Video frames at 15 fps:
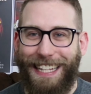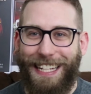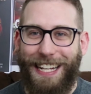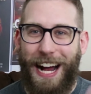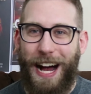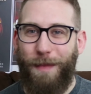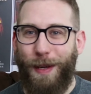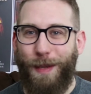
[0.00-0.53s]
the
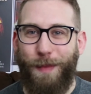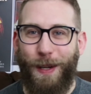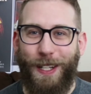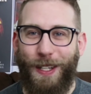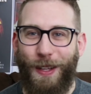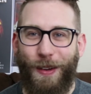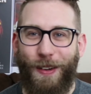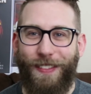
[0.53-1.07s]
comic book
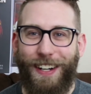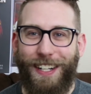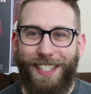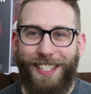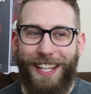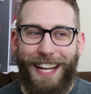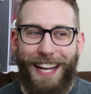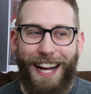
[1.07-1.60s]

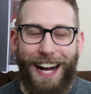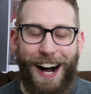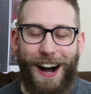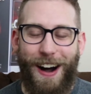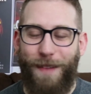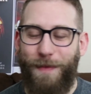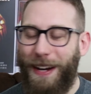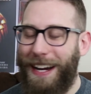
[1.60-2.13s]
universe,
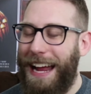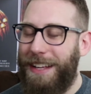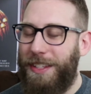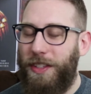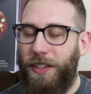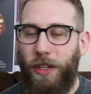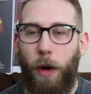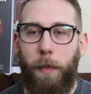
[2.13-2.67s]
but it has
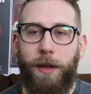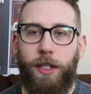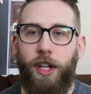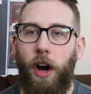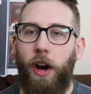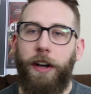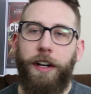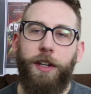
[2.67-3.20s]
so much
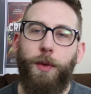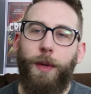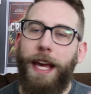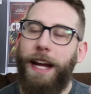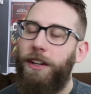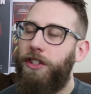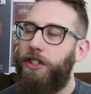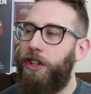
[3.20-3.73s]
heart, and you
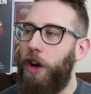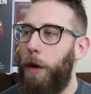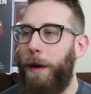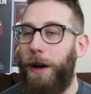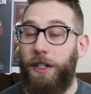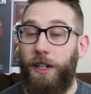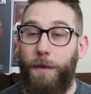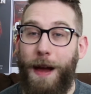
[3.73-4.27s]
care so
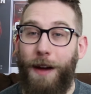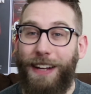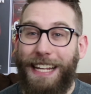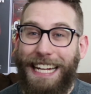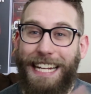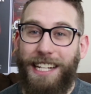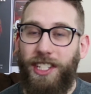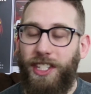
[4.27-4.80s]
much about
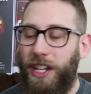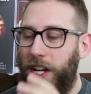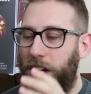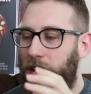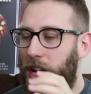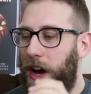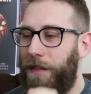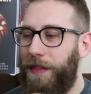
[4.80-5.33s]
each
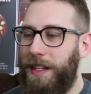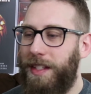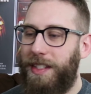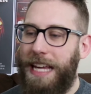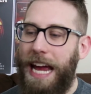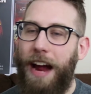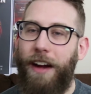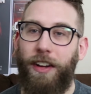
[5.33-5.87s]
of these
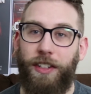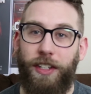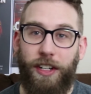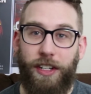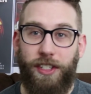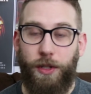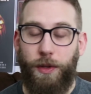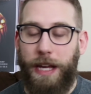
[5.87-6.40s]

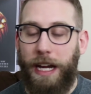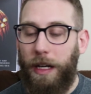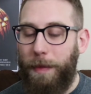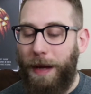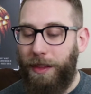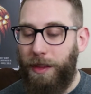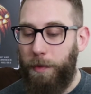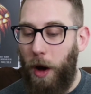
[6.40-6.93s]
characters. You care
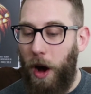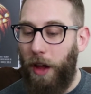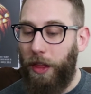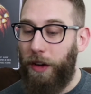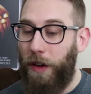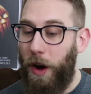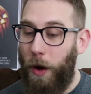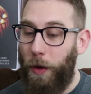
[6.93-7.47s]
about them on
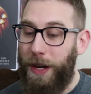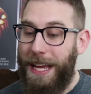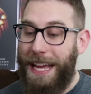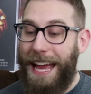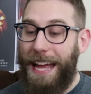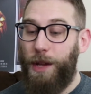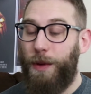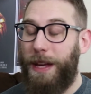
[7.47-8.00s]
their own,
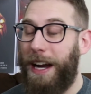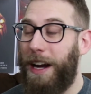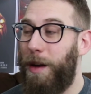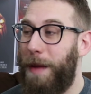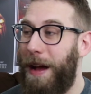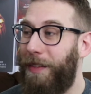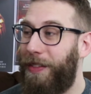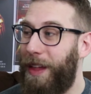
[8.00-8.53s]
and you care
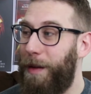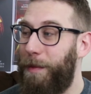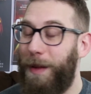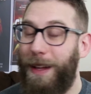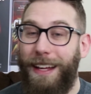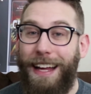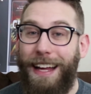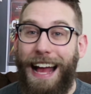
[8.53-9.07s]
about them
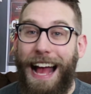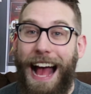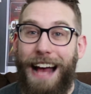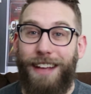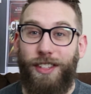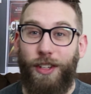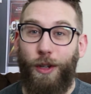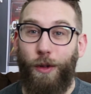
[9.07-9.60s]

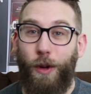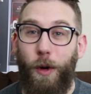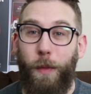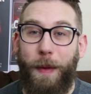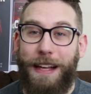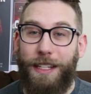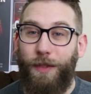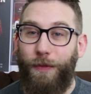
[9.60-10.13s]
as a
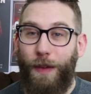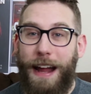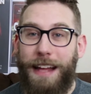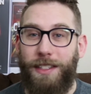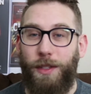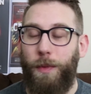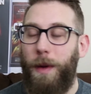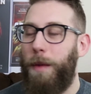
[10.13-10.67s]
group, as
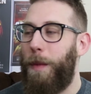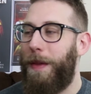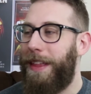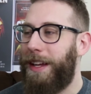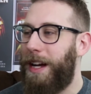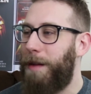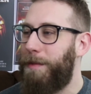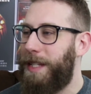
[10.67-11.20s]
friends, when
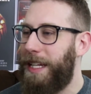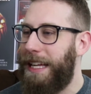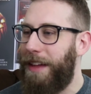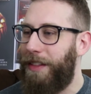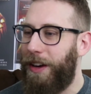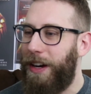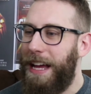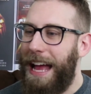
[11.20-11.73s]
they come
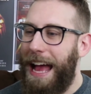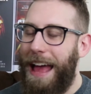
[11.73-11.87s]
together.